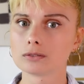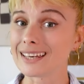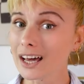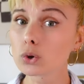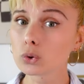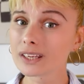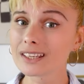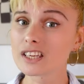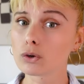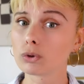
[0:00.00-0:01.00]
Not only
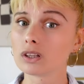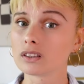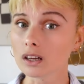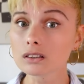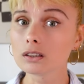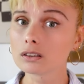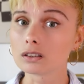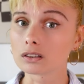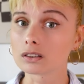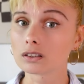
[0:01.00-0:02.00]
they will not look
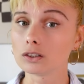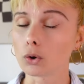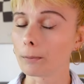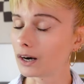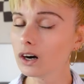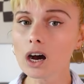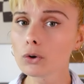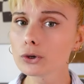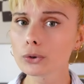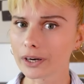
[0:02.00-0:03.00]
good no matter how
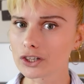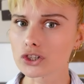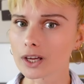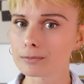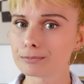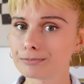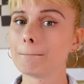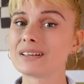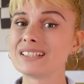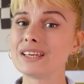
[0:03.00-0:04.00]
you arrange them,
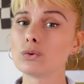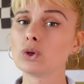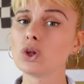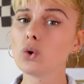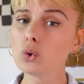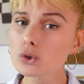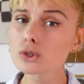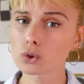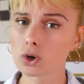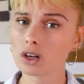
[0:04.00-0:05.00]
but they will
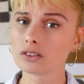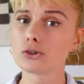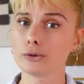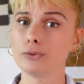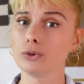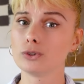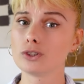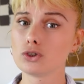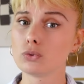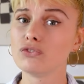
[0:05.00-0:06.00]
also contribute
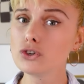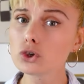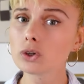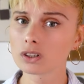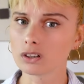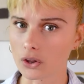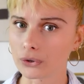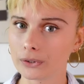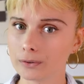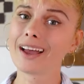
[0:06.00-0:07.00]
to visual
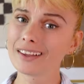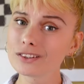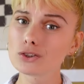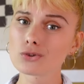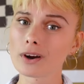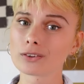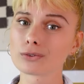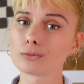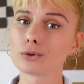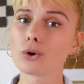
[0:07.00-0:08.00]
clutter and detract
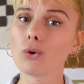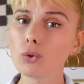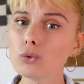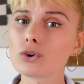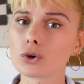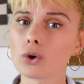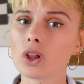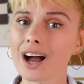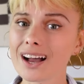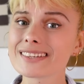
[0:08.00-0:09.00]
from the
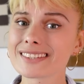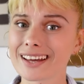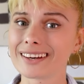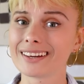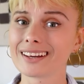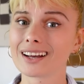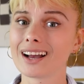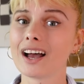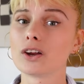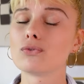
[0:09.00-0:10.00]
overall aesthetic
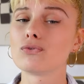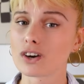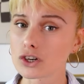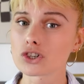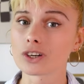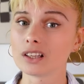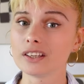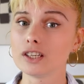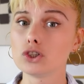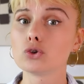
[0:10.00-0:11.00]
and
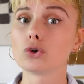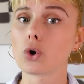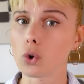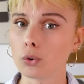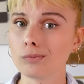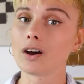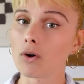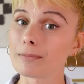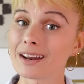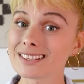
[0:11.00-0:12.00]
functionality to the home. Now,
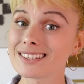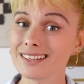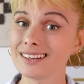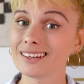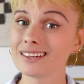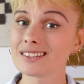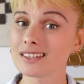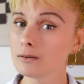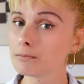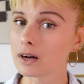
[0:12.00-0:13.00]
I'm not saying it's
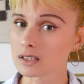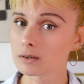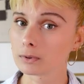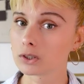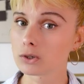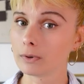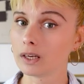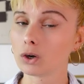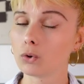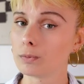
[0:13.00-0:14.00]
impossible to
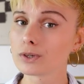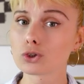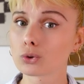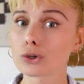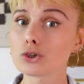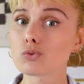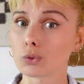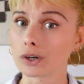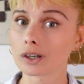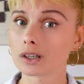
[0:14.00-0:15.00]
make open storage
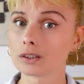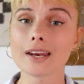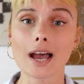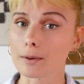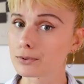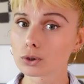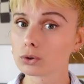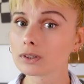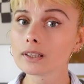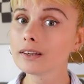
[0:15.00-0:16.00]
work. It
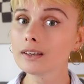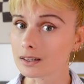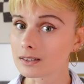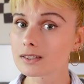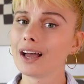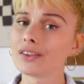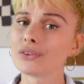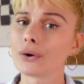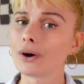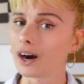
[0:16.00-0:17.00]
absolutely is, and
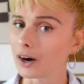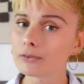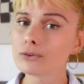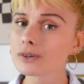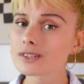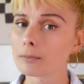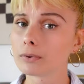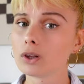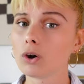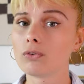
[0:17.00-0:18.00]
there are a few
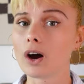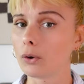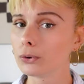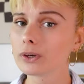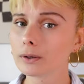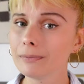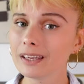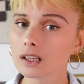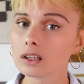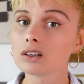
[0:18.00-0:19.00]
examples of how you can make
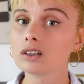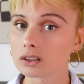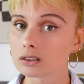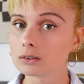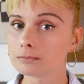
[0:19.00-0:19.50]
it look good.